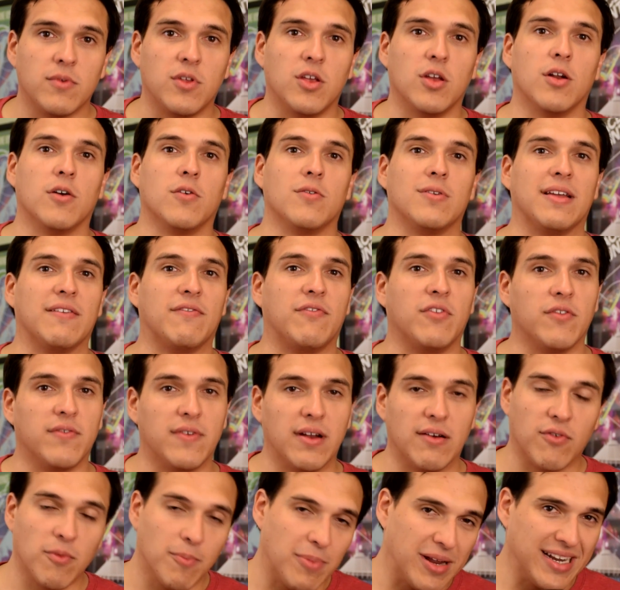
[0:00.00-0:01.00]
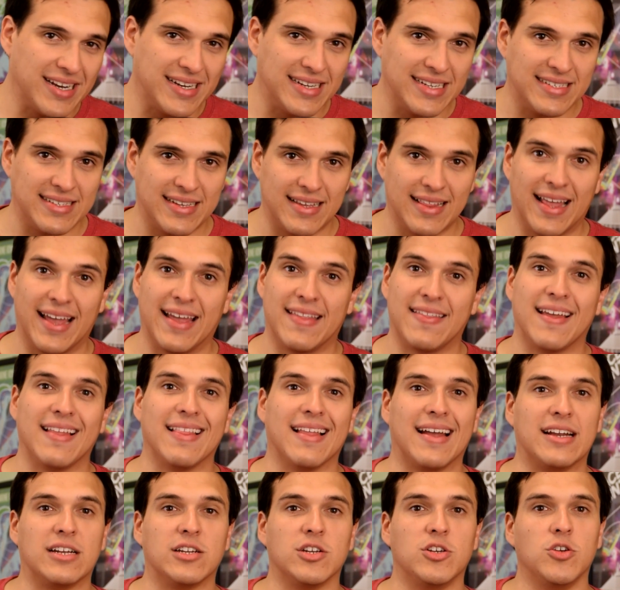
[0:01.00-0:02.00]
If you've never been to Disneyland, they
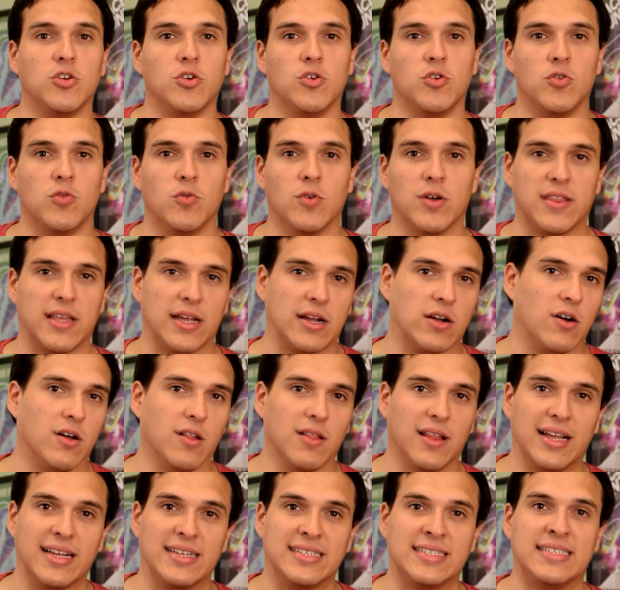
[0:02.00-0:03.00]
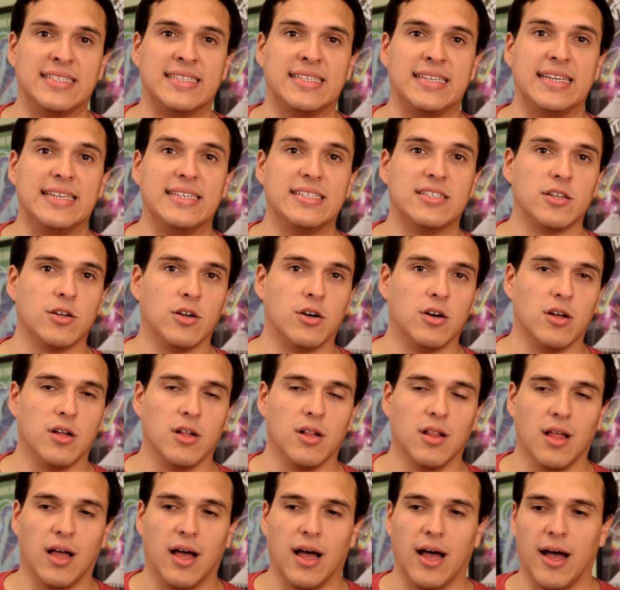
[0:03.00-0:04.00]
like to do what they call like
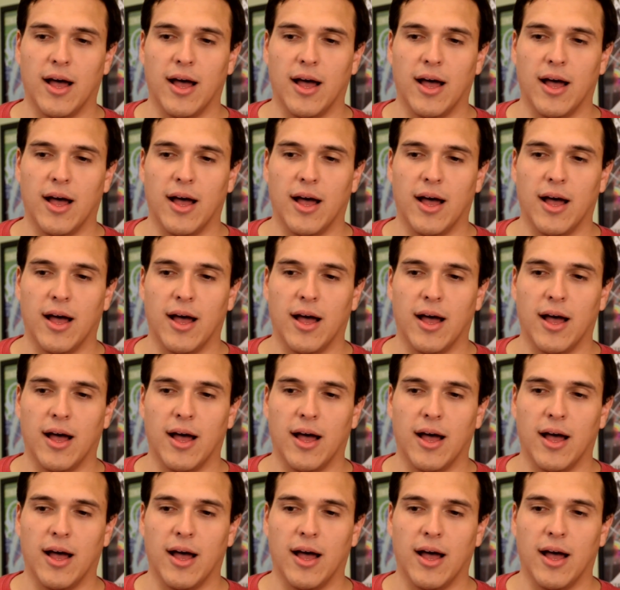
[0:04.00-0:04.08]
seasonal,